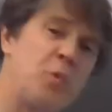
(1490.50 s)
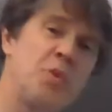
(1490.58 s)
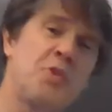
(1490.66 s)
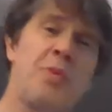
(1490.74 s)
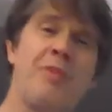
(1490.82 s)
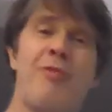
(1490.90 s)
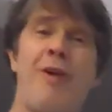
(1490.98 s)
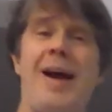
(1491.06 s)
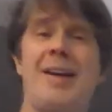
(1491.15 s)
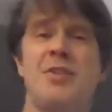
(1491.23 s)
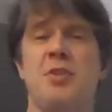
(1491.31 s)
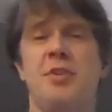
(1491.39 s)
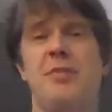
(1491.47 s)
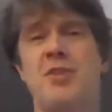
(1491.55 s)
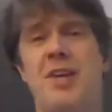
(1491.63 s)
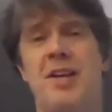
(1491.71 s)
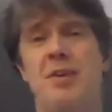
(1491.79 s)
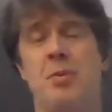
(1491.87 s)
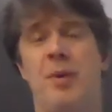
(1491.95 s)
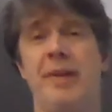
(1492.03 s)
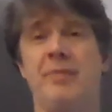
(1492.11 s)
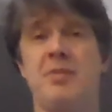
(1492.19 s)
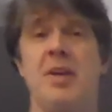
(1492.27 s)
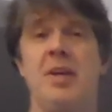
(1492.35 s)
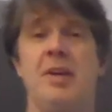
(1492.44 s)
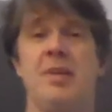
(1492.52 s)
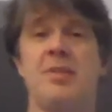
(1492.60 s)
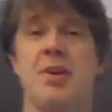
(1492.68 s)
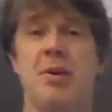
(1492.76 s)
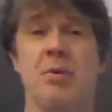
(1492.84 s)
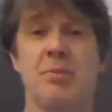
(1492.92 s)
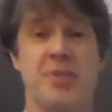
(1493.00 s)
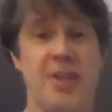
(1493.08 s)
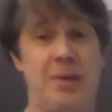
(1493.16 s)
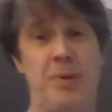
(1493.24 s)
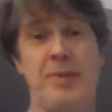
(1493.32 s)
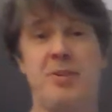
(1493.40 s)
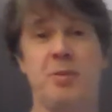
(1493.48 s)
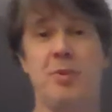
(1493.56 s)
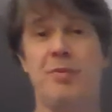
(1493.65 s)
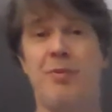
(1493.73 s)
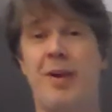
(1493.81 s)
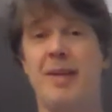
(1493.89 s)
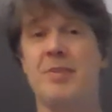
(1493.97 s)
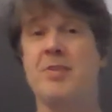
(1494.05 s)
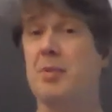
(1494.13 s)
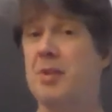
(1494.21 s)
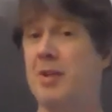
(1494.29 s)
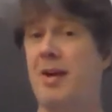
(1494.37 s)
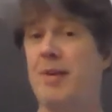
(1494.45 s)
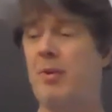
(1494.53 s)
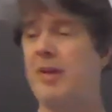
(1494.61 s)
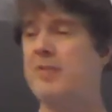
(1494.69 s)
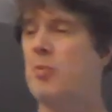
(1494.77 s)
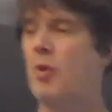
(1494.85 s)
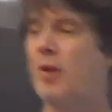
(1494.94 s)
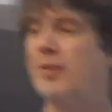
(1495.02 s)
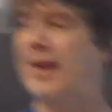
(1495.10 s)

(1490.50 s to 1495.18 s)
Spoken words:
was refraction of sound waves. So sound waves can refract, so can light waves. More on